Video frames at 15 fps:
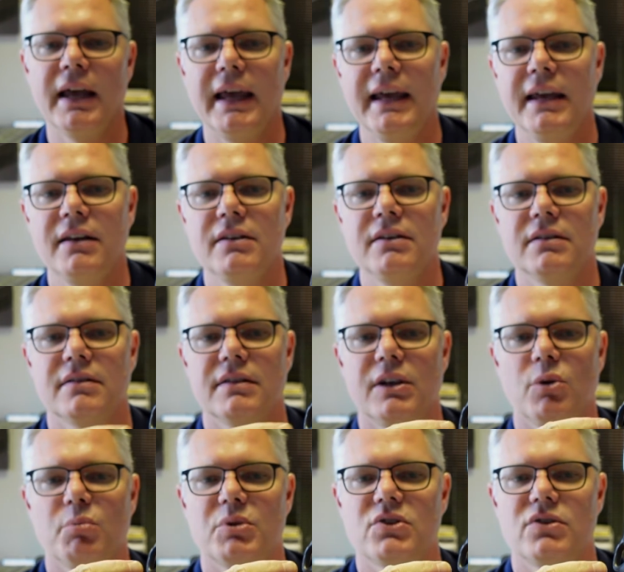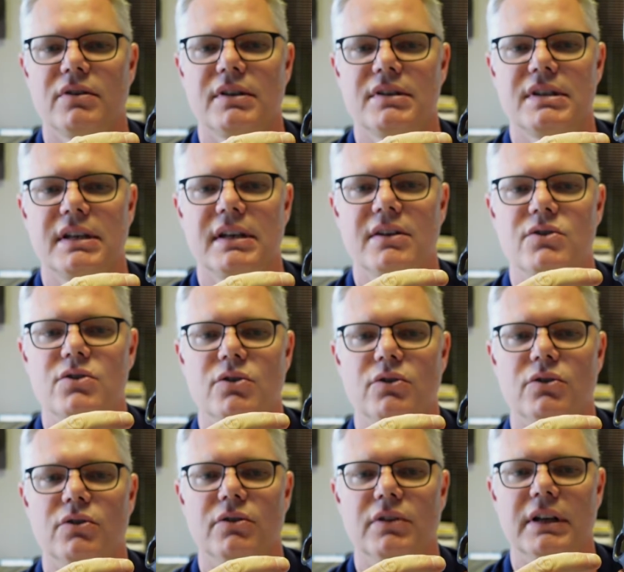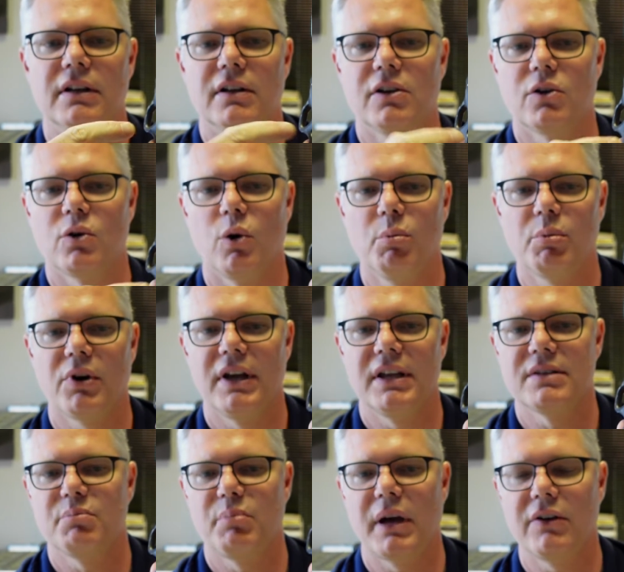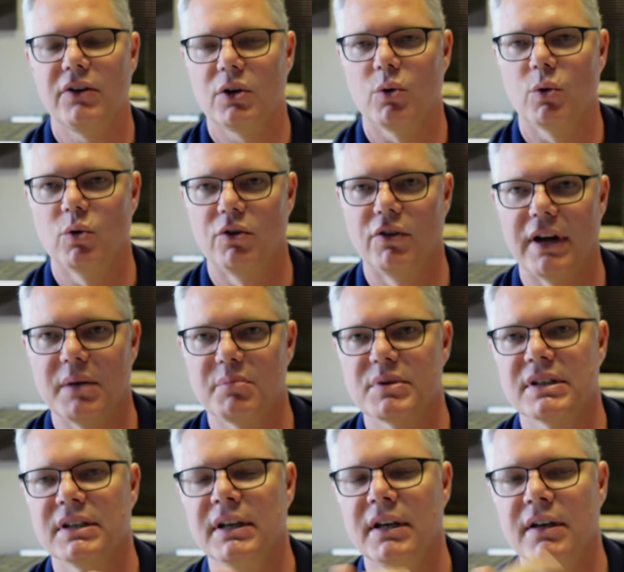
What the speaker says: and the opportunity to incorporate paracord wraps